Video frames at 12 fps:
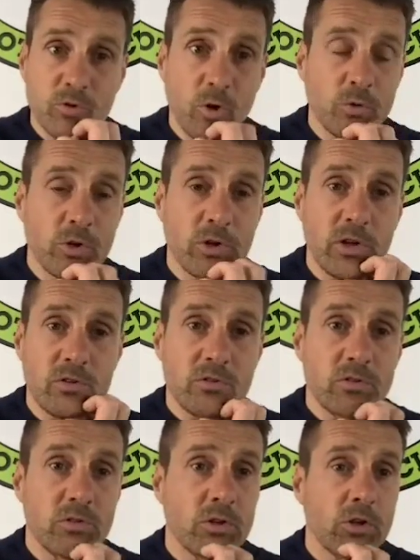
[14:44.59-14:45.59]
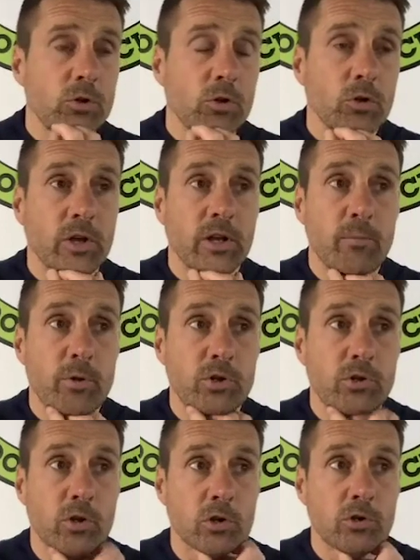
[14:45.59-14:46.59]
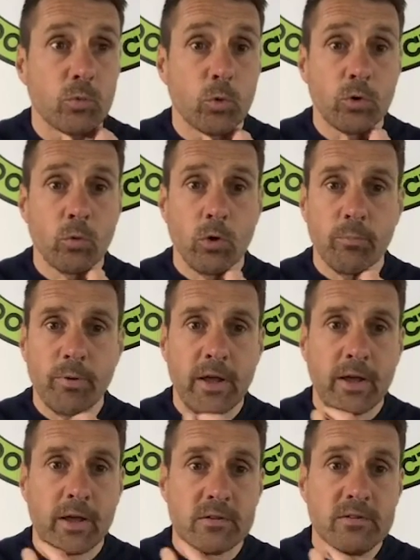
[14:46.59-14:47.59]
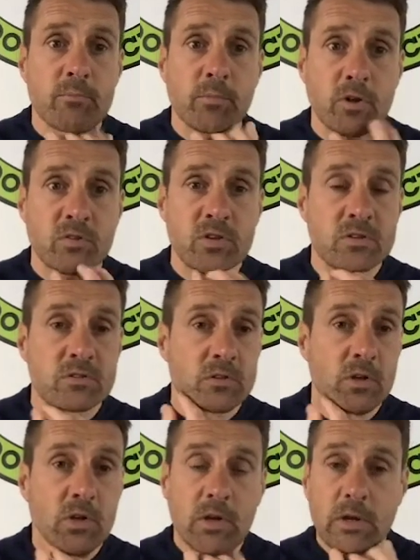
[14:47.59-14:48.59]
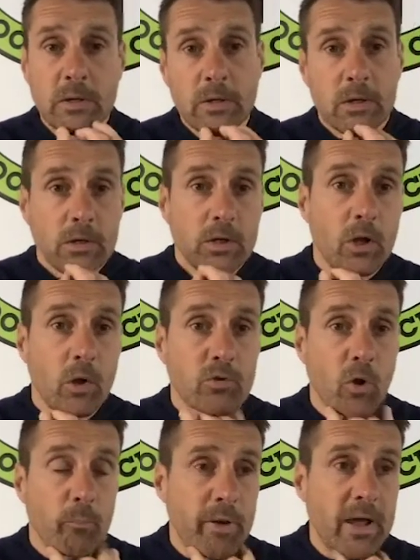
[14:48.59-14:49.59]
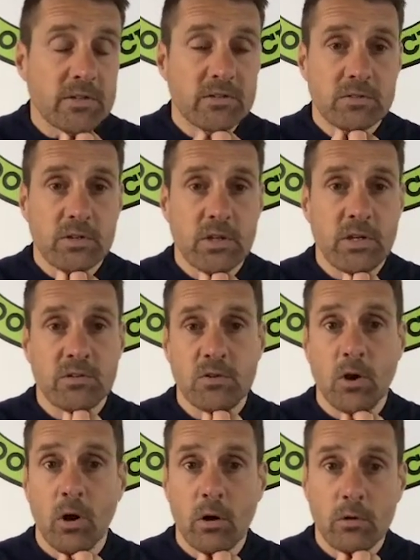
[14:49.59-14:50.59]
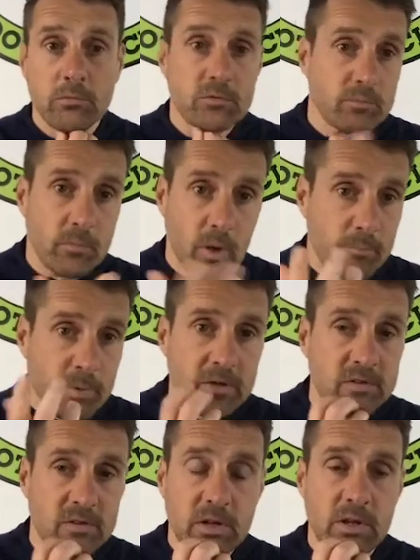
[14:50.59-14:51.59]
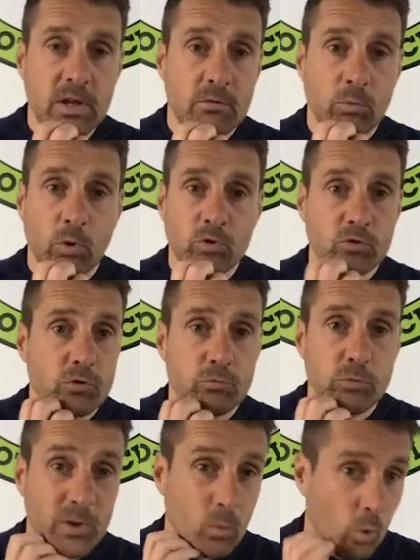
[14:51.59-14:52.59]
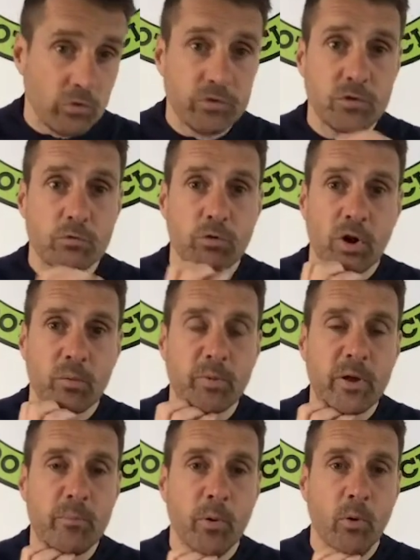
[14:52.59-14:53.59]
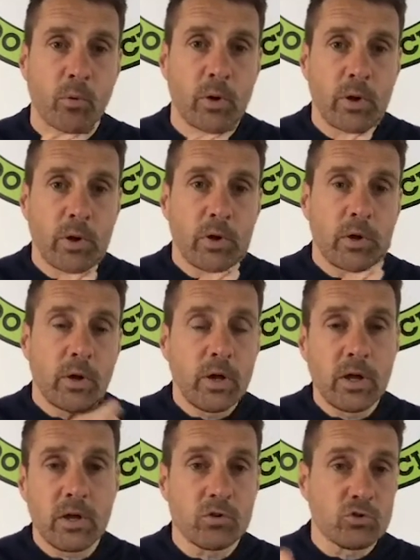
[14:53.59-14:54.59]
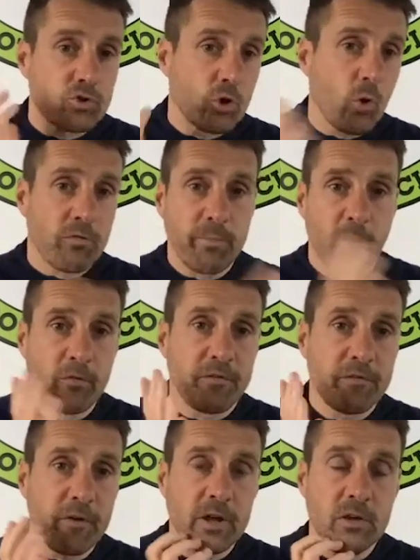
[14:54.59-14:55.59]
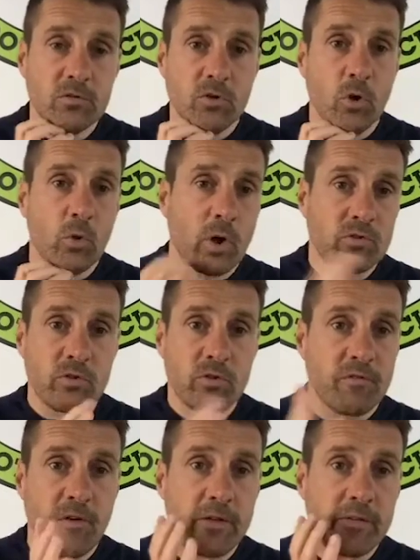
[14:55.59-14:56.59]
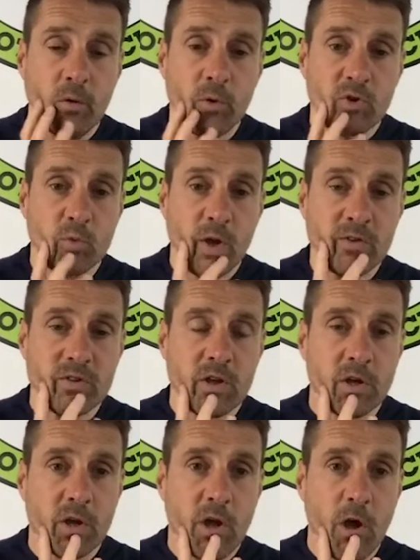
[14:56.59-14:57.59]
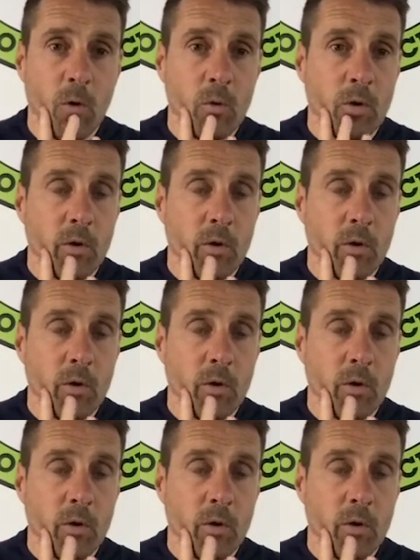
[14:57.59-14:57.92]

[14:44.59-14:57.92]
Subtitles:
Odin, he's, you look at him and you wouldn't want to play against him, because he's got pace, he's got ability, he wants to run at people, He can shoot off both feet. So as a defender, which way is he going to go?